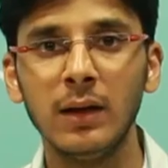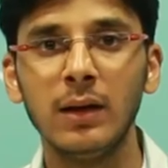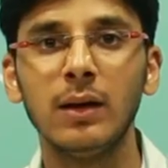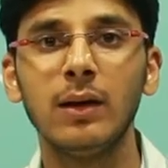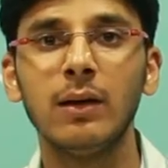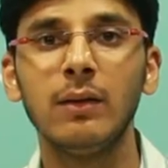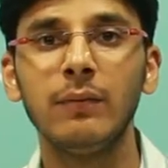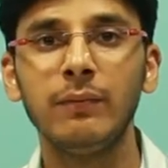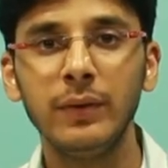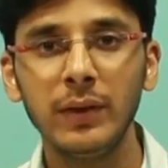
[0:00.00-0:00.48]

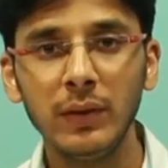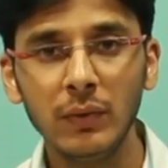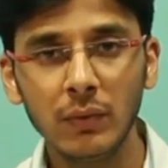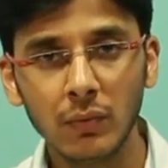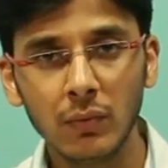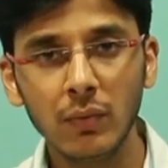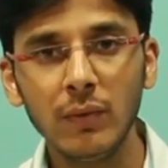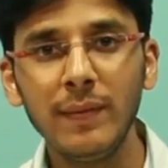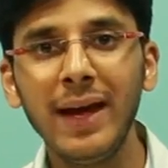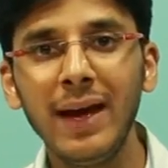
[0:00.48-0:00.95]
uh, we
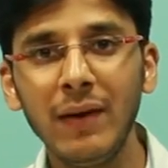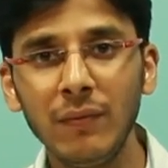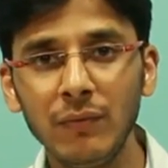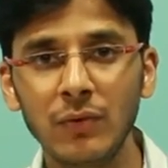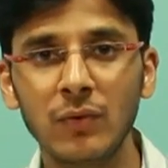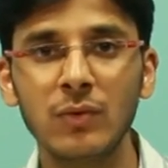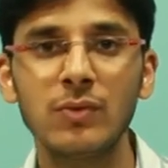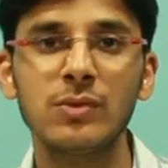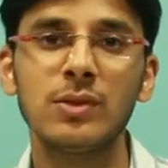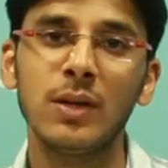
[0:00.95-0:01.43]
could have
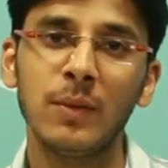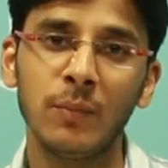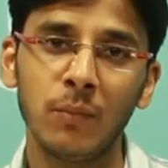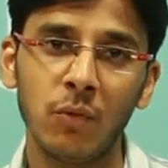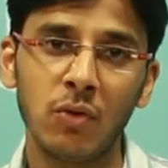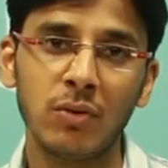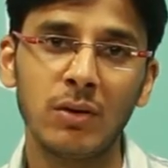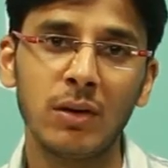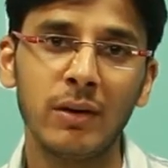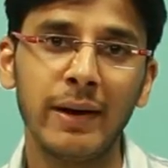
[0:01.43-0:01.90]
used a
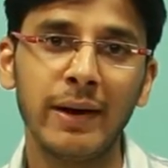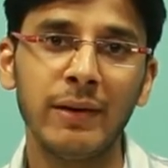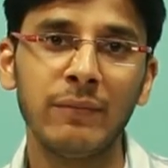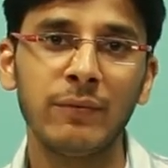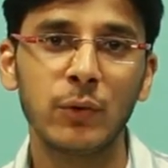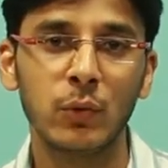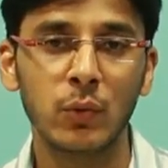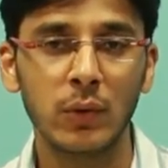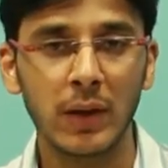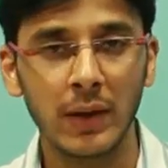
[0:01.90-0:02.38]
motor and
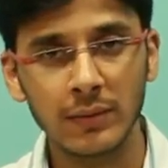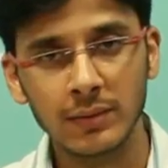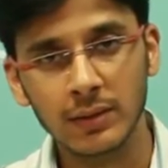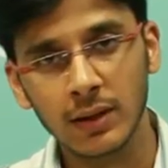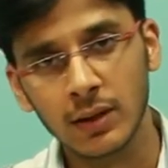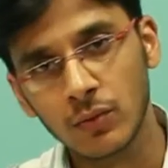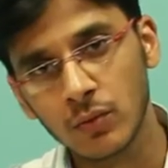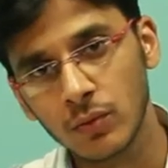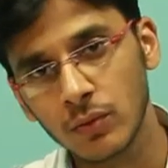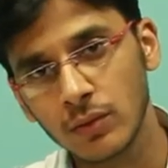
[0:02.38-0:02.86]
we could have
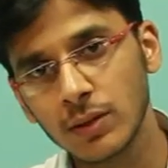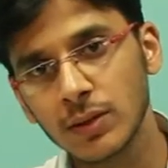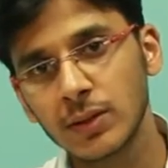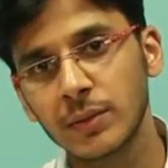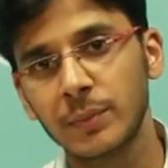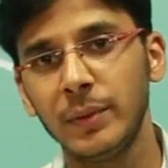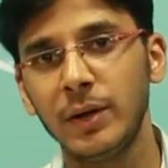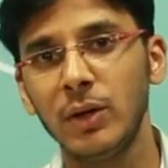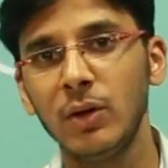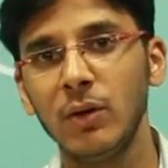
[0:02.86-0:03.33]
controlled the
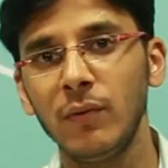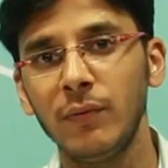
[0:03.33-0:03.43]
speed